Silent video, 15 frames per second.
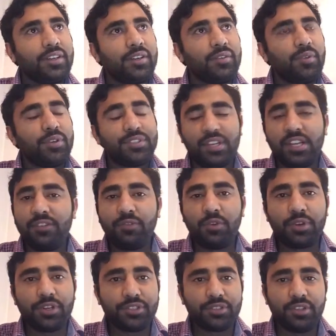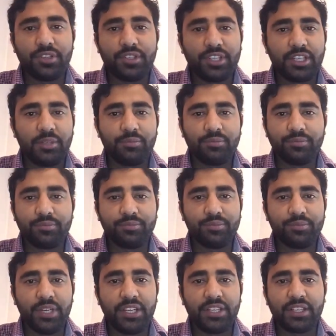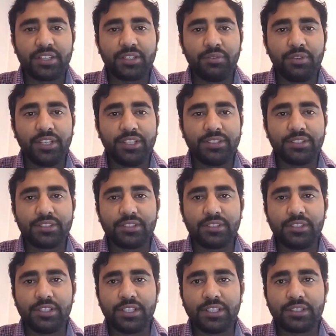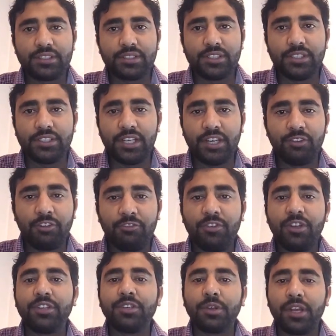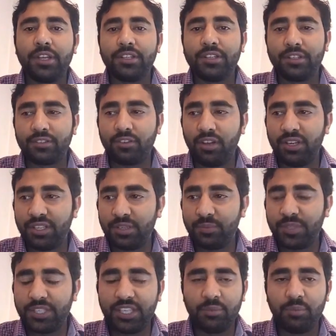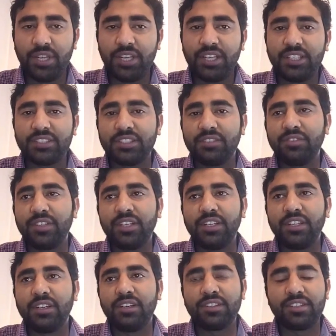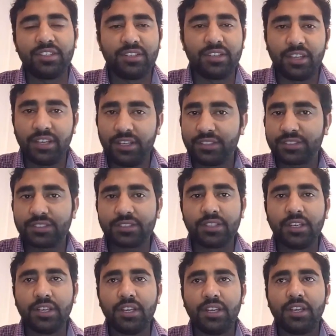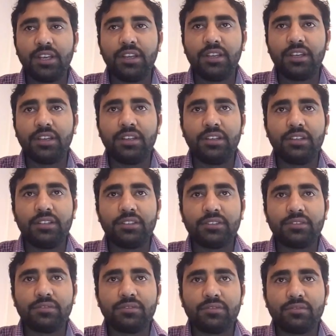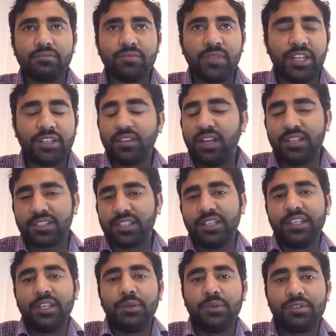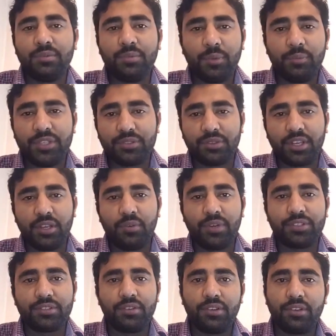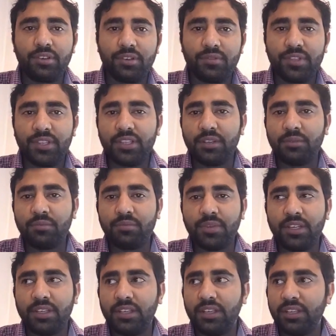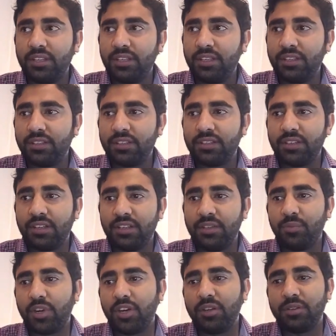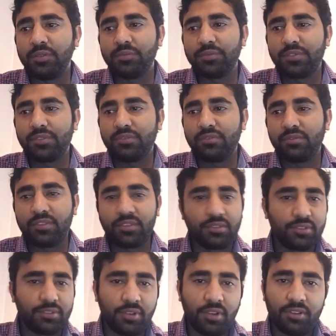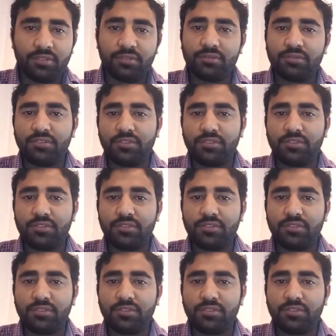was really focused on the team building activities like having fun together, calling up the team meetings every alternate days, and uh, like asking individual members, okay, what is going on with them? Any any other any problems? Uh, on